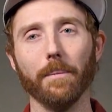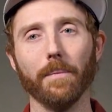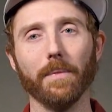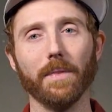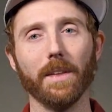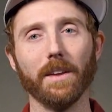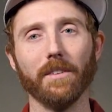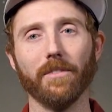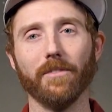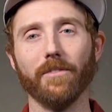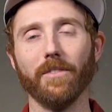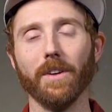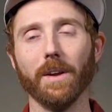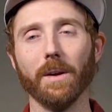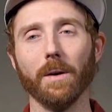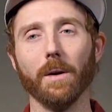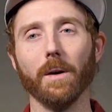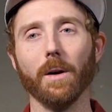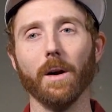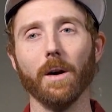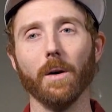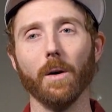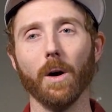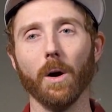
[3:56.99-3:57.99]
They fit
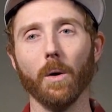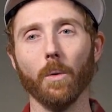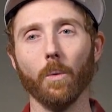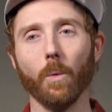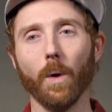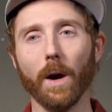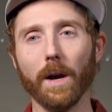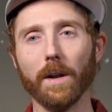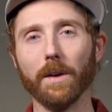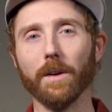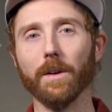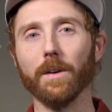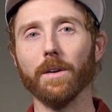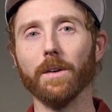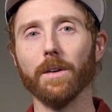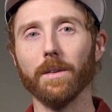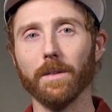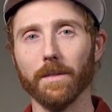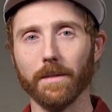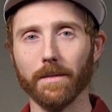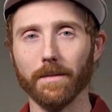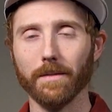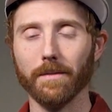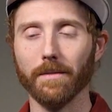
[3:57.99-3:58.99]
a
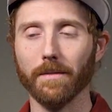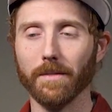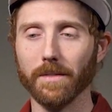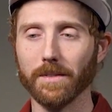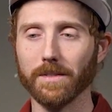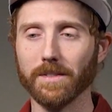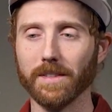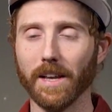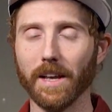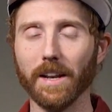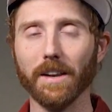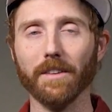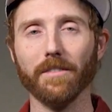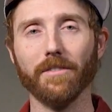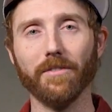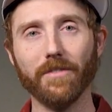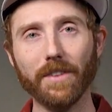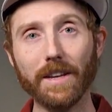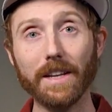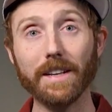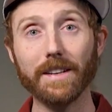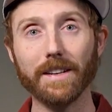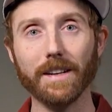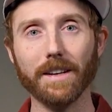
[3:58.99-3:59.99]
wider set of
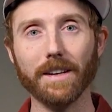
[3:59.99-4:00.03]
feet.